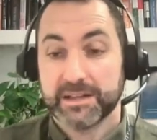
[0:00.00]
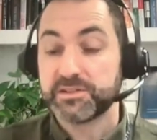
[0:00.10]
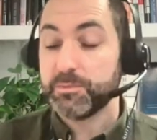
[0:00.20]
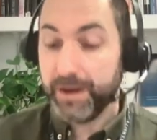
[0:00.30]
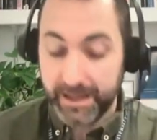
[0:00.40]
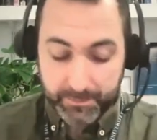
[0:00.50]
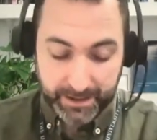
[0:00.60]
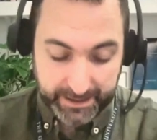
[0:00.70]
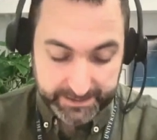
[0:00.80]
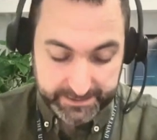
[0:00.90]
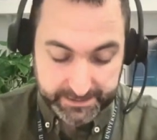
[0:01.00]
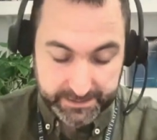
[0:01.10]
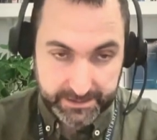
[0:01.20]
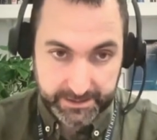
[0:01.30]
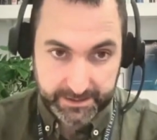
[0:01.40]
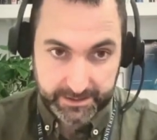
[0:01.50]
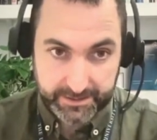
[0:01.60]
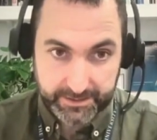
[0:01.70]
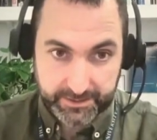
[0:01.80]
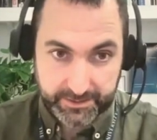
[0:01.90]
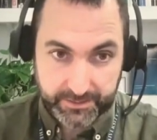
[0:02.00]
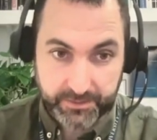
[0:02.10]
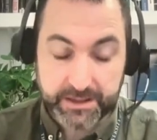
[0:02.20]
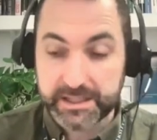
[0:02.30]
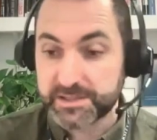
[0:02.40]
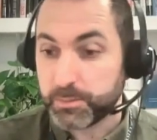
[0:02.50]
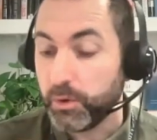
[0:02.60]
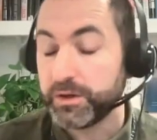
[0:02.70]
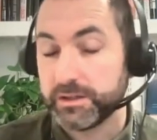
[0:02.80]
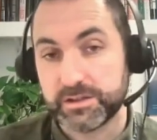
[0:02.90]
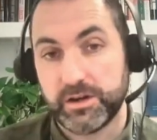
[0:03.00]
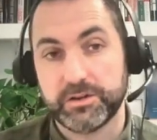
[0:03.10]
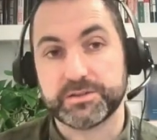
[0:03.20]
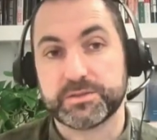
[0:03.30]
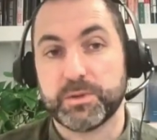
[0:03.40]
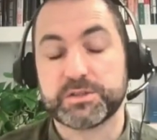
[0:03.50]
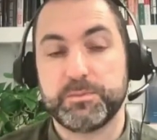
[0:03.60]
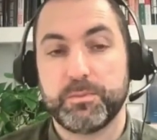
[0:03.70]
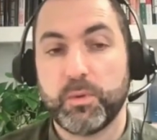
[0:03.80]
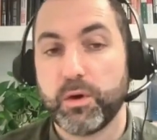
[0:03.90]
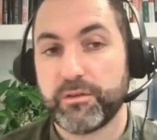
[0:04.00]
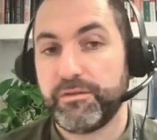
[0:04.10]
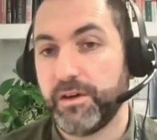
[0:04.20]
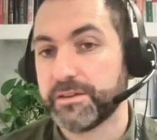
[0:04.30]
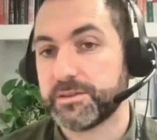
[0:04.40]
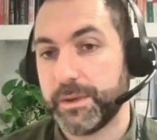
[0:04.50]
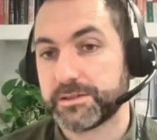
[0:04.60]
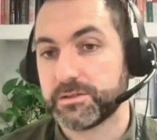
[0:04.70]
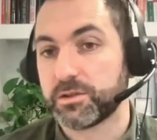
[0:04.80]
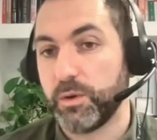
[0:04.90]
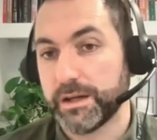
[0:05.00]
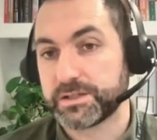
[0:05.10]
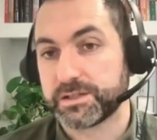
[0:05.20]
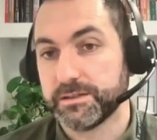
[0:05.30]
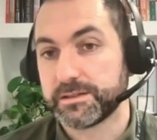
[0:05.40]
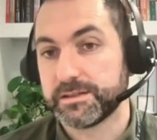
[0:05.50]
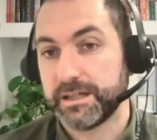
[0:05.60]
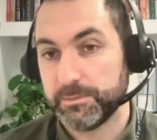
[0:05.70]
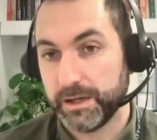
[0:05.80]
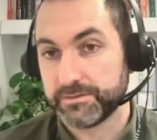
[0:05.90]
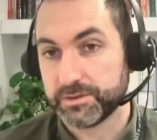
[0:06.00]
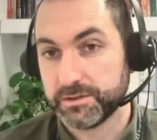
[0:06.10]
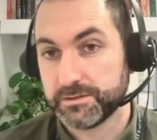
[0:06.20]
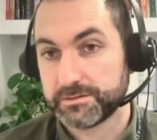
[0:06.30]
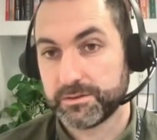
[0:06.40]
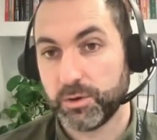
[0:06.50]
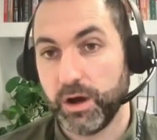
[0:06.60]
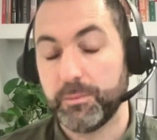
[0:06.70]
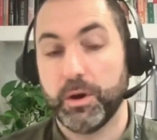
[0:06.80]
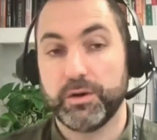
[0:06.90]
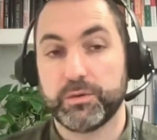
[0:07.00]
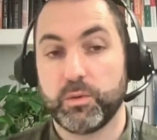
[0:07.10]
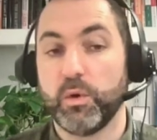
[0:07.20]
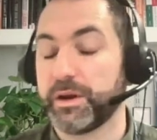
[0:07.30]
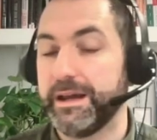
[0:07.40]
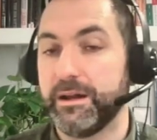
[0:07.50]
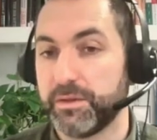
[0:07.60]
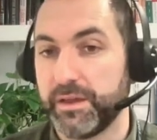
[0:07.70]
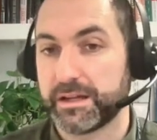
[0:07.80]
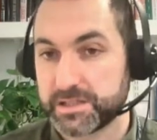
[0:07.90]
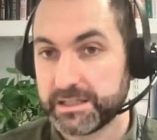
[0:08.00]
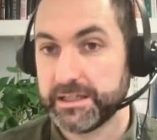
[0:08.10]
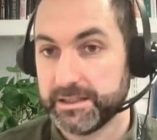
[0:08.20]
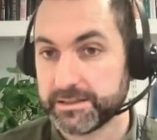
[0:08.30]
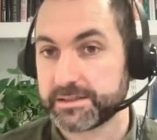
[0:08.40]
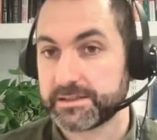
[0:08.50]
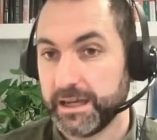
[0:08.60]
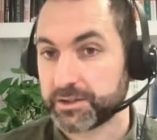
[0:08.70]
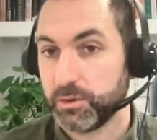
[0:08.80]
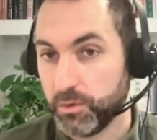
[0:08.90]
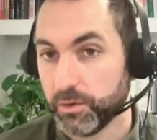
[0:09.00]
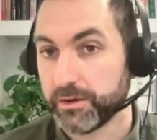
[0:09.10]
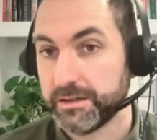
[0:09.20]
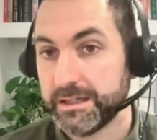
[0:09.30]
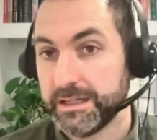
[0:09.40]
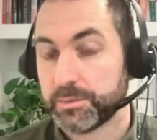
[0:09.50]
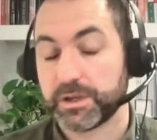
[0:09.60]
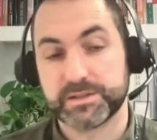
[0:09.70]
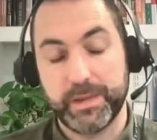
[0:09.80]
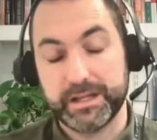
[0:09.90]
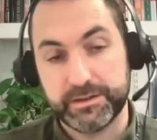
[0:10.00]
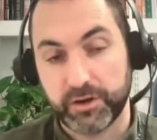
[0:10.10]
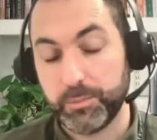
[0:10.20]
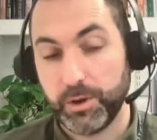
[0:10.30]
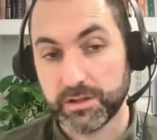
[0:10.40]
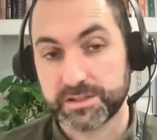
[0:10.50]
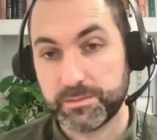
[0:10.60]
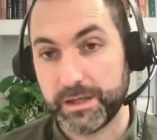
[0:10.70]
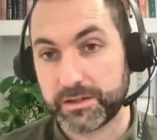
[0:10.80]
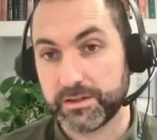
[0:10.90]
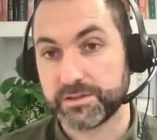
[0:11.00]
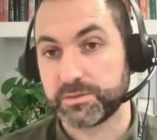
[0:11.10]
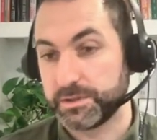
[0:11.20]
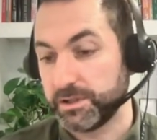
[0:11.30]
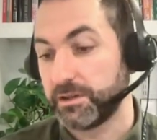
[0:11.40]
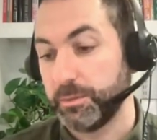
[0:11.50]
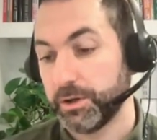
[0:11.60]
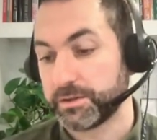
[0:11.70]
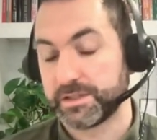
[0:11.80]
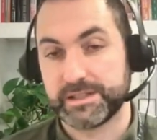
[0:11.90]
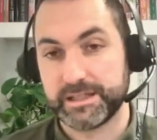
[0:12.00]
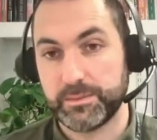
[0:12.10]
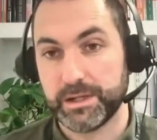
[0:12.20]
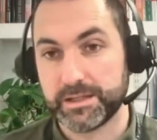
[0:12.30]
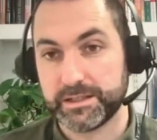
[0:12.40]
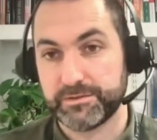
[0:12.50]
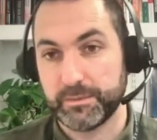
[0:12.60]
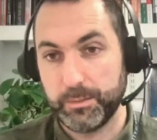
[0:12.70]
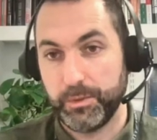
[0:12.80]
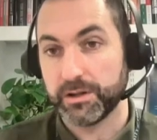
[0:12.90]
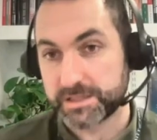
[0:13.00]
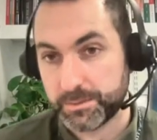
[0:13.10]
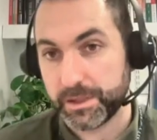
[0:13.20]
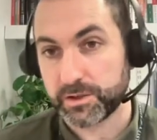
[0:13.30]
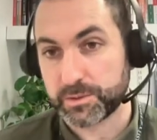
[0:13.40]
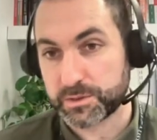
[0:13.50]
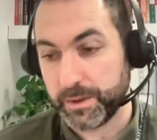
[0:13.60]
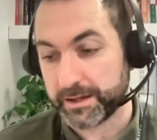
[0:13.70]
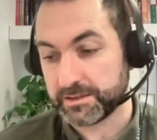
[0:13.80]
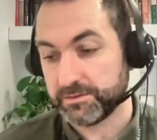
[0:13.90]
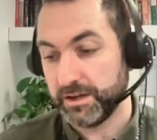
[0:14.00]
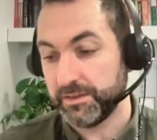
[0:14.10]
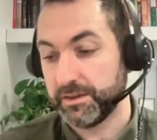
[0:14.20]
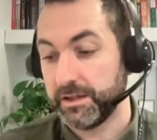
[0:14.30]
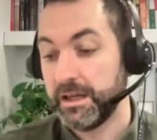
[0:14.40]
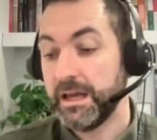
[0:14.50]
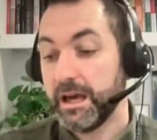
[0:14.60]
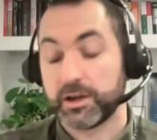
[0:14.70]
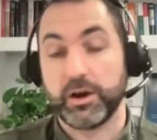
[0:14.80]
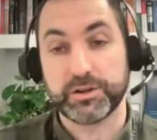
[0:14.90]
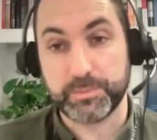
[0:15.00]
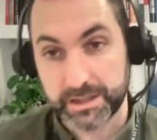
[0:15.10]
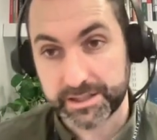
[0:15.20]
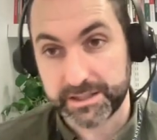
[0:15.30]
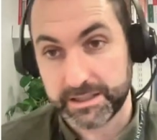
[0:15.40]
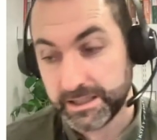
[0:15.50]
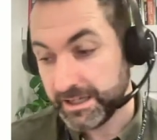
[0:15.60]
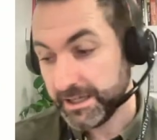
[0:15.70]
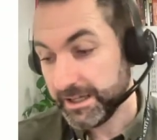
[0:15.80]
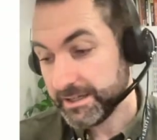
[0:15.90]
And to my mind, these boil down to much more fundamental questions, in my view, about what health actually is at core. Because many of our policymakers, we talk about sustainability from the policymaker perspective and the accountability